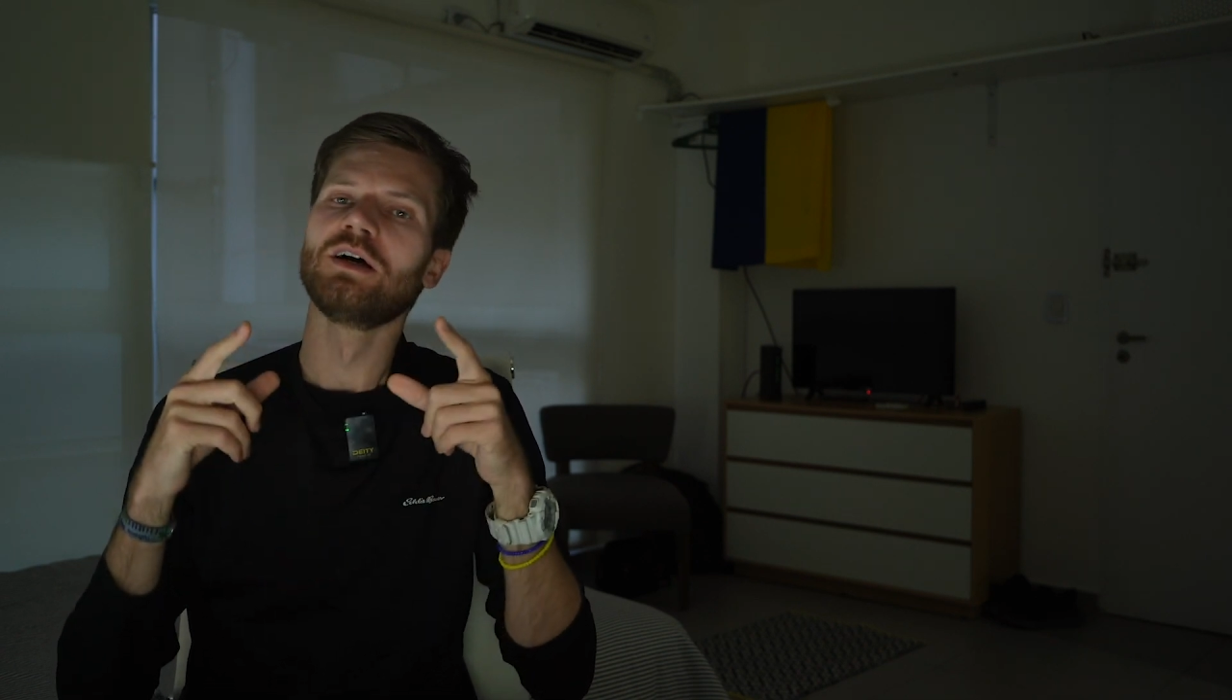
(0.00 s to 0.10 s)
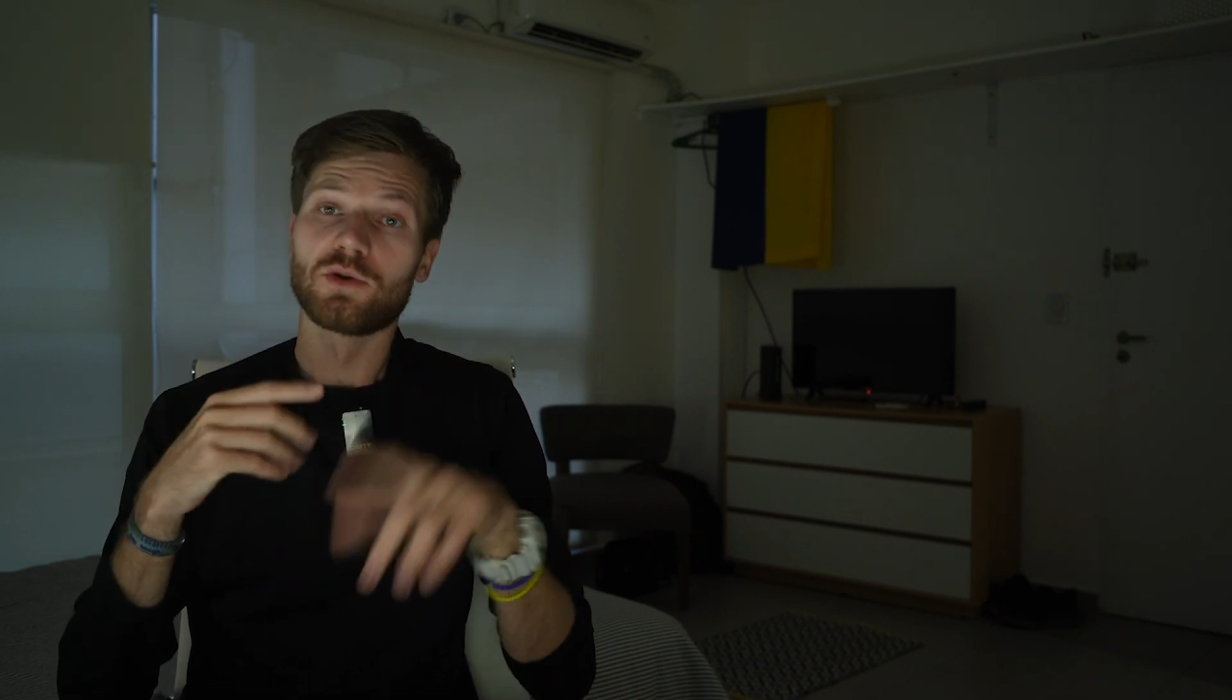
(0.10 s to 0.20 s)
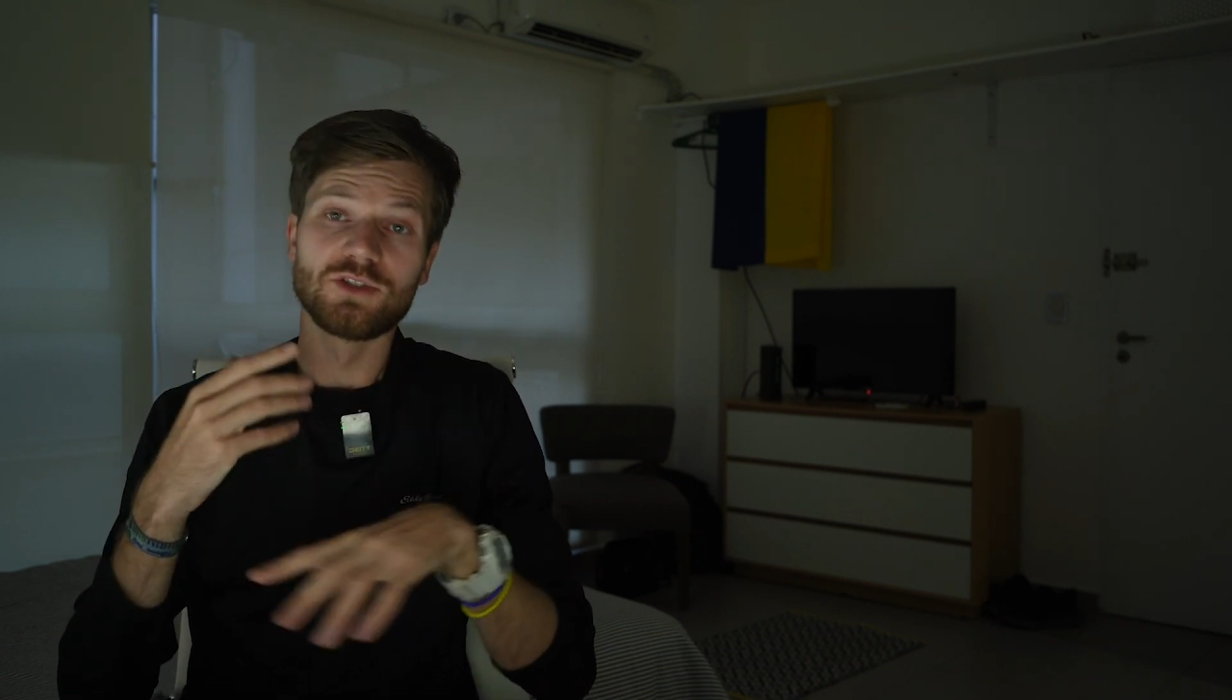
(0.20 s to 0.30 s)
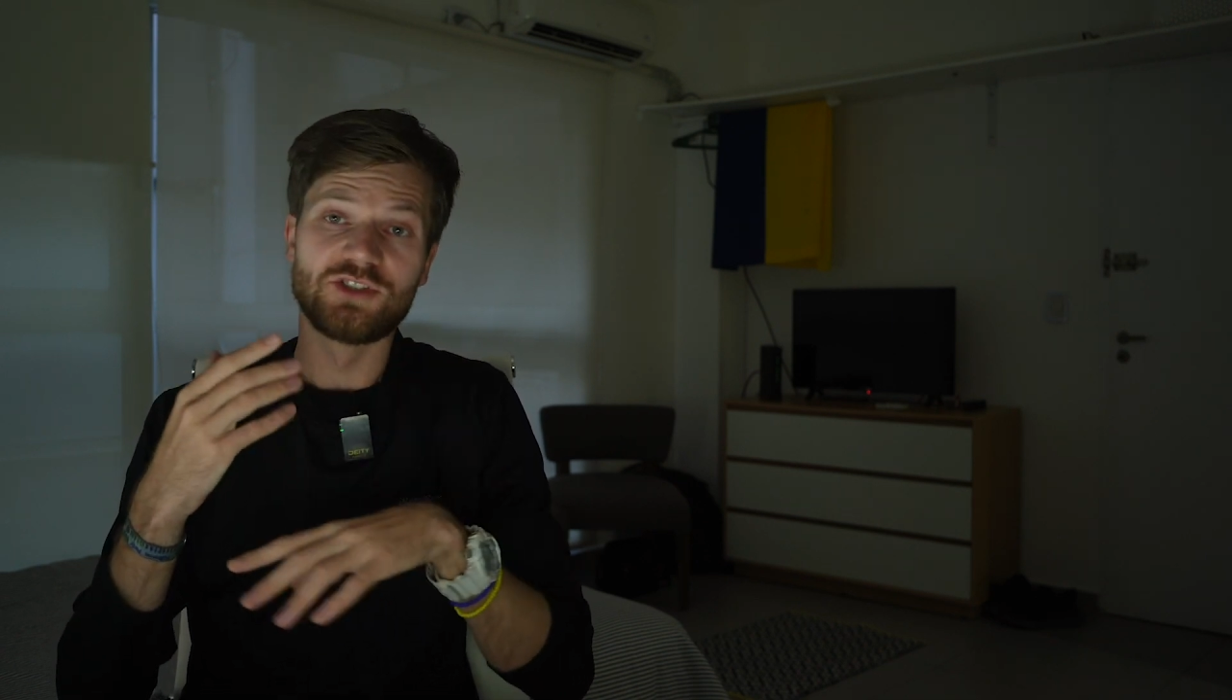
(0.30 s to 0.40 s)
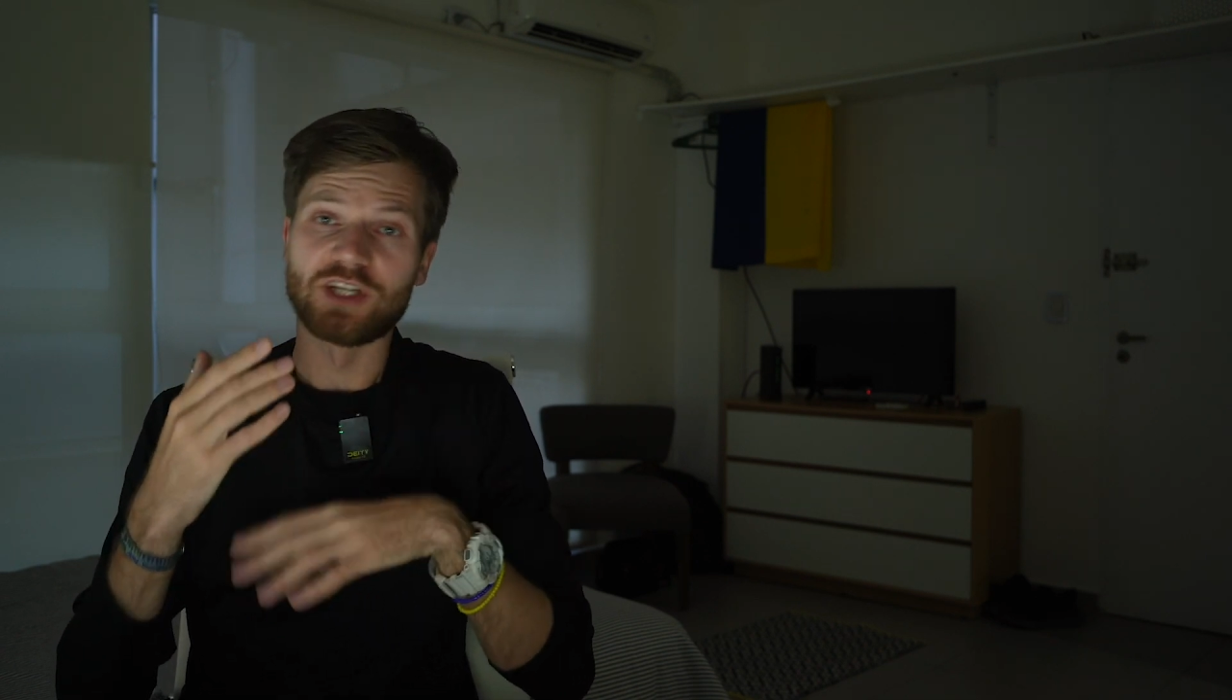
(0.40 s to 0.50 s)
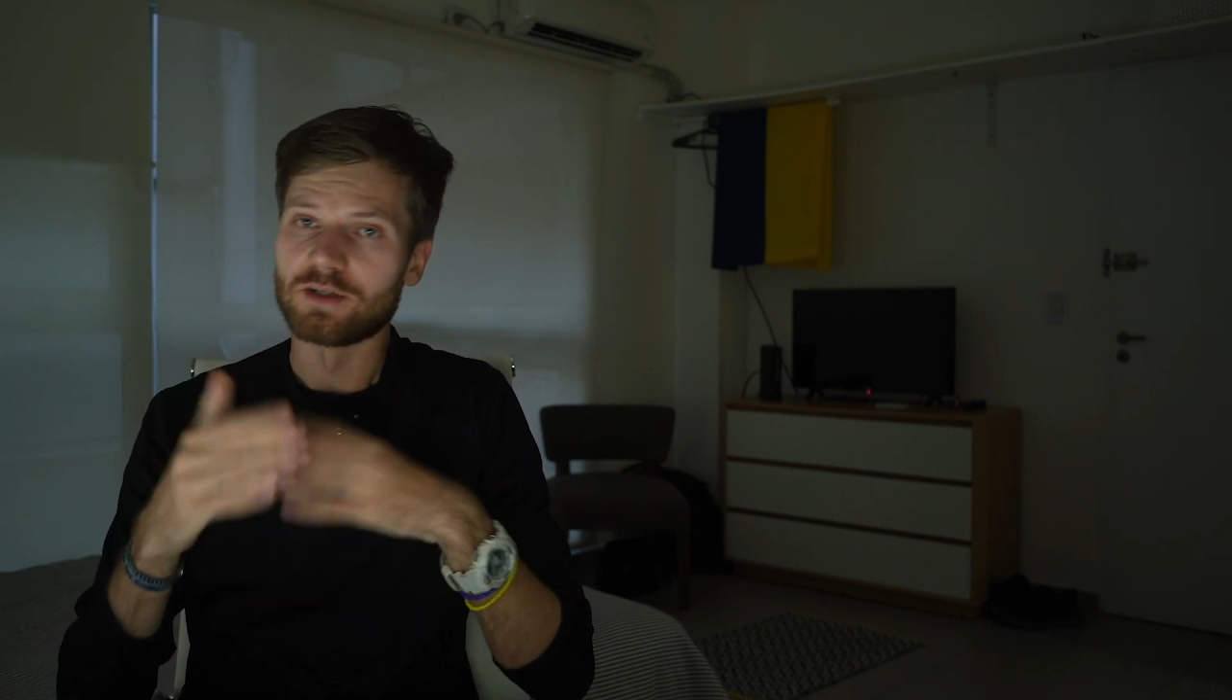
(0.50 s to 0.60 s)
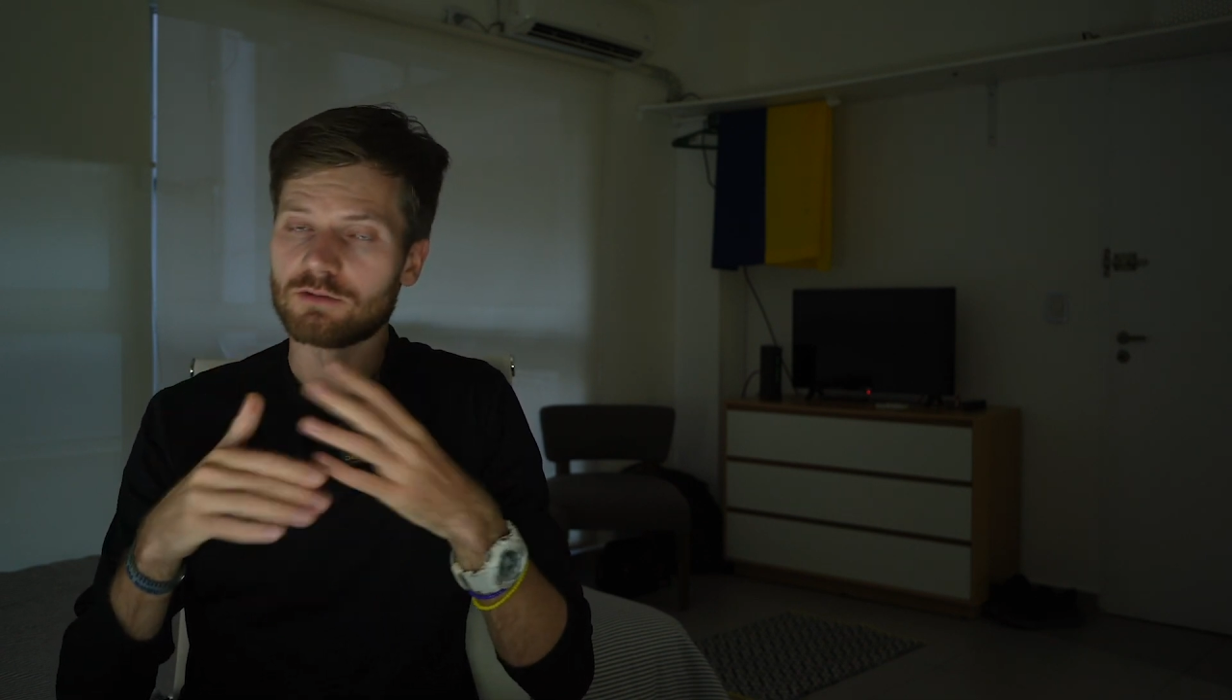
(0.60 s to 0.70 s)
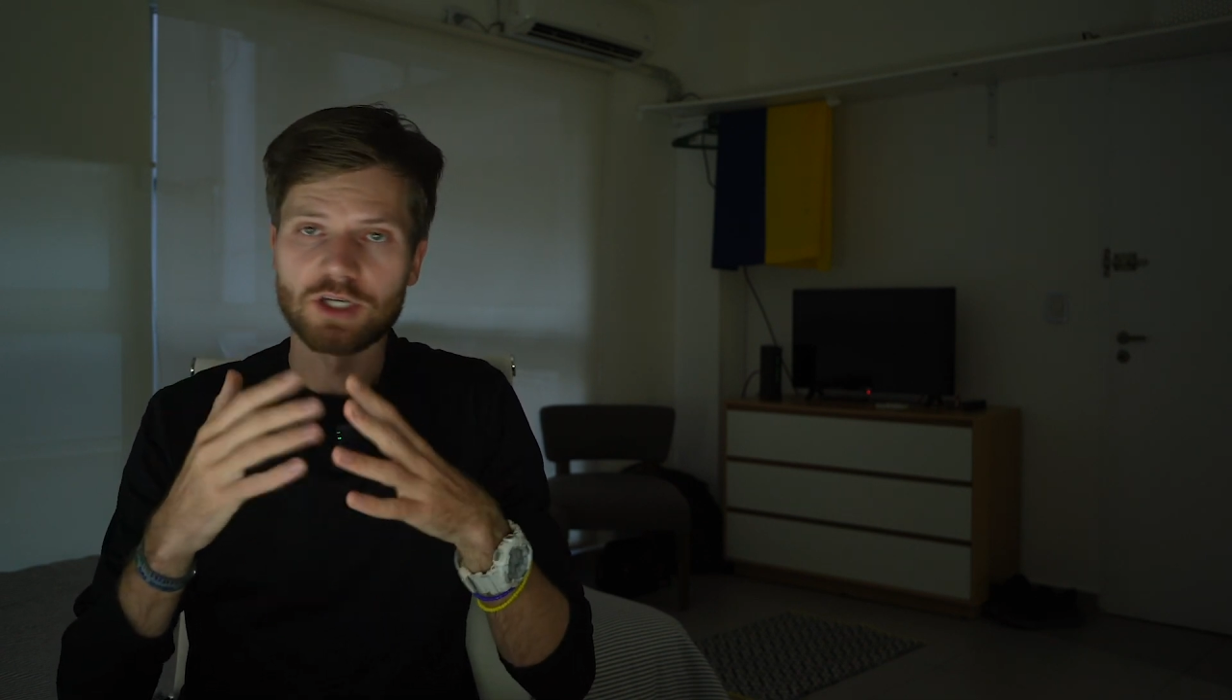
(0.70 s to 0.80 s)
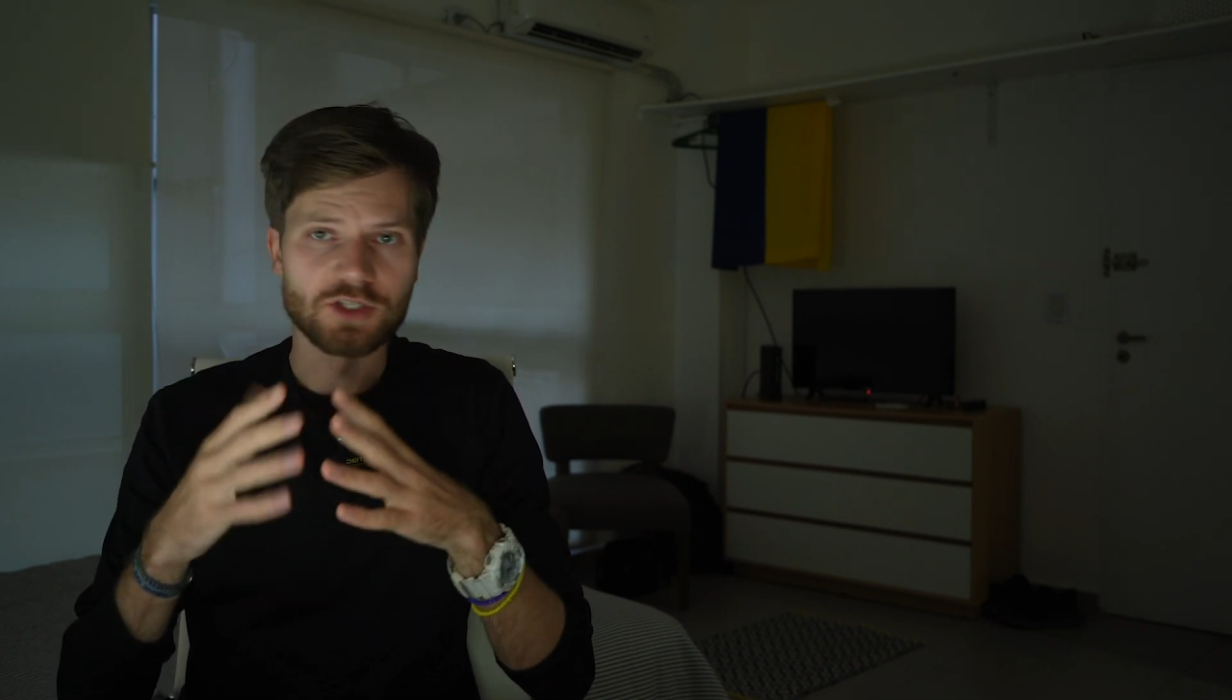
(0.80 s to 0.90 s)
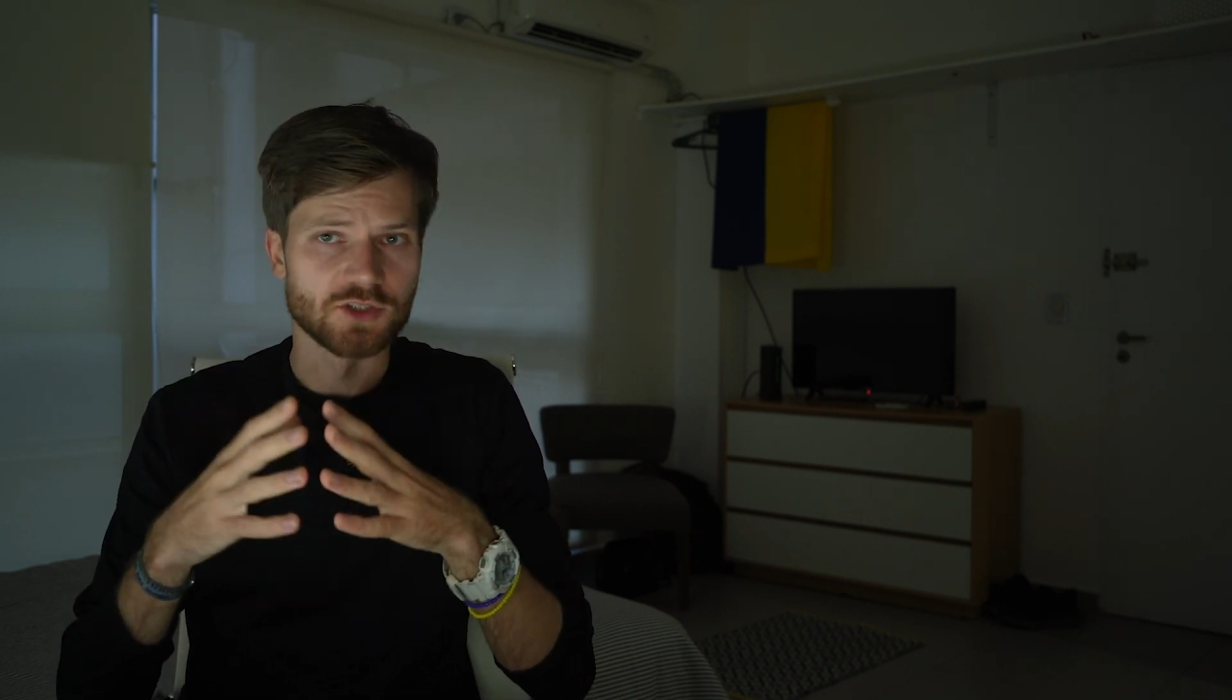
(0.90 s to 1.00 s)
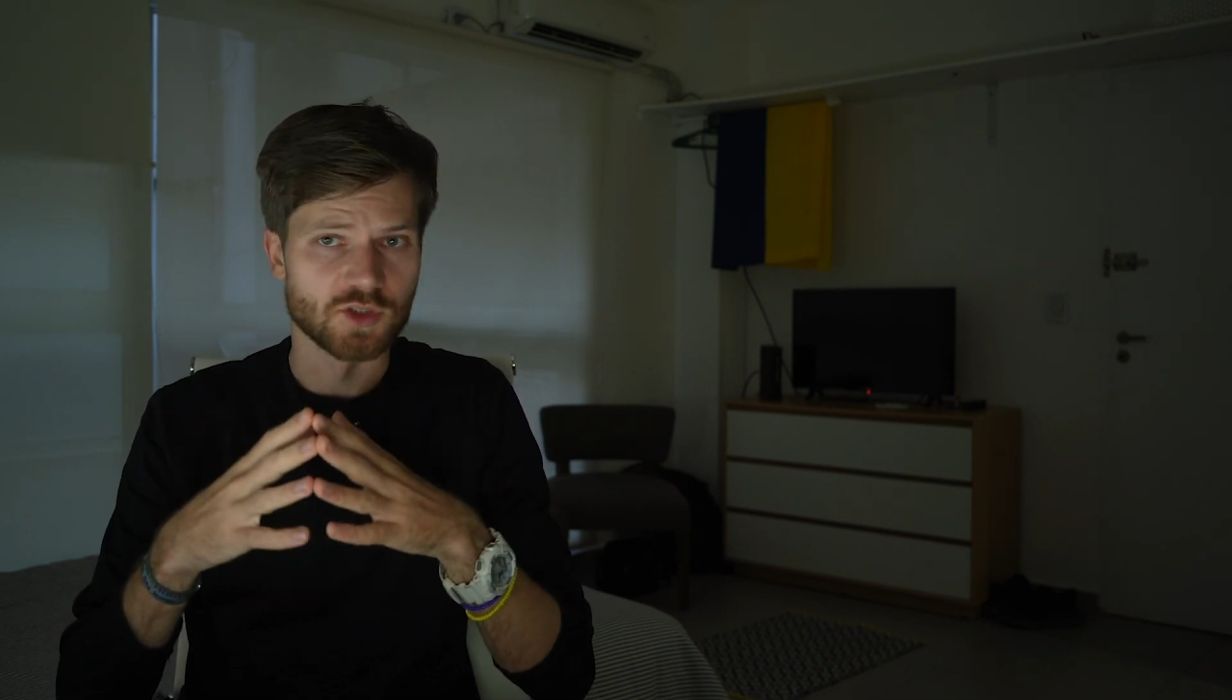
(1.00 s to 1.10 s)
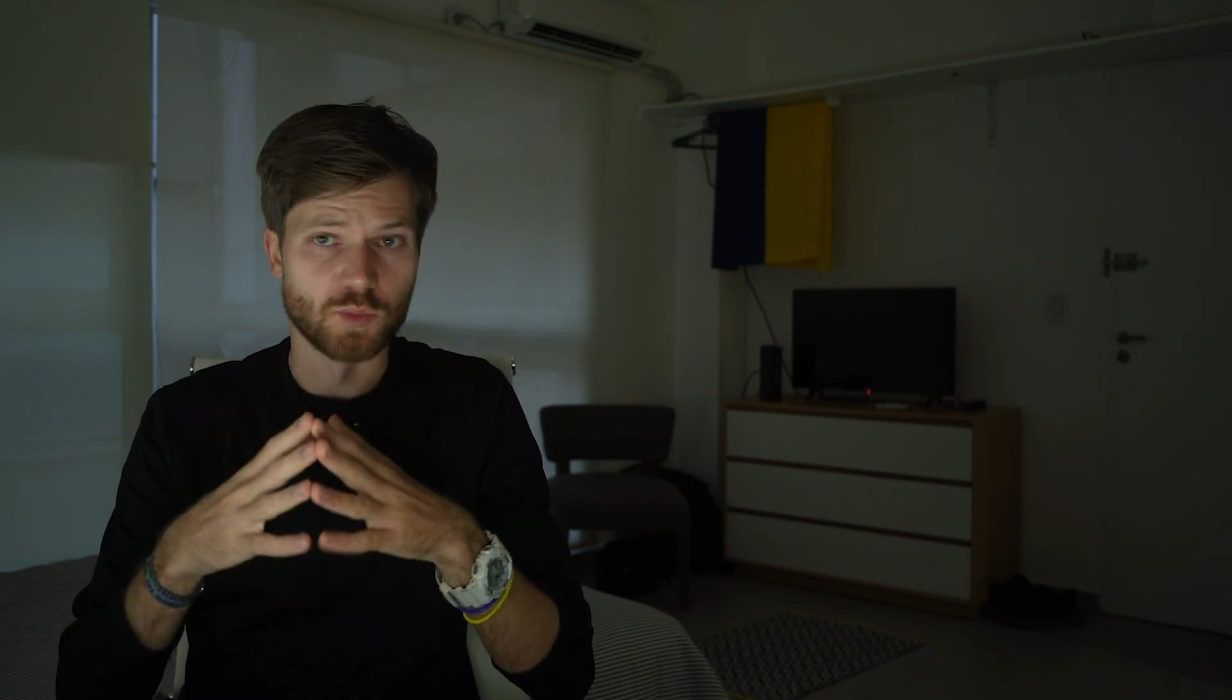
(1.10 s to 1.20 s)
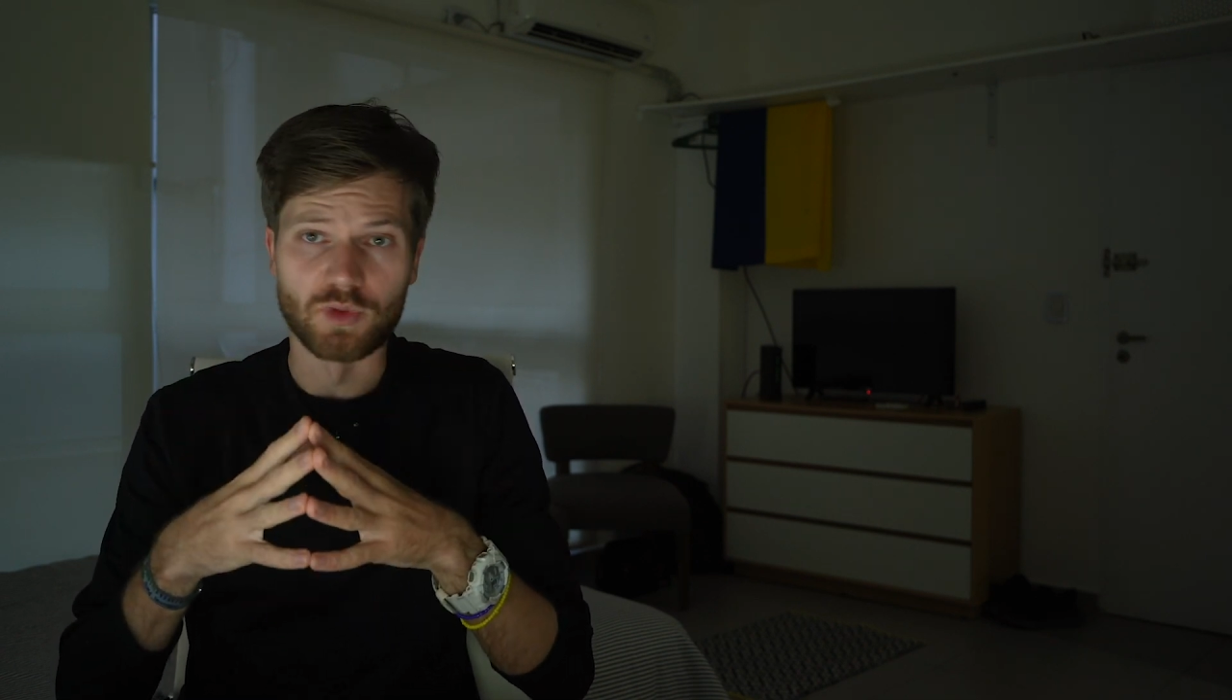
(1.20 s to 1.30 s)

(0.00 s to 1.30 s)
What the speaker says: through generations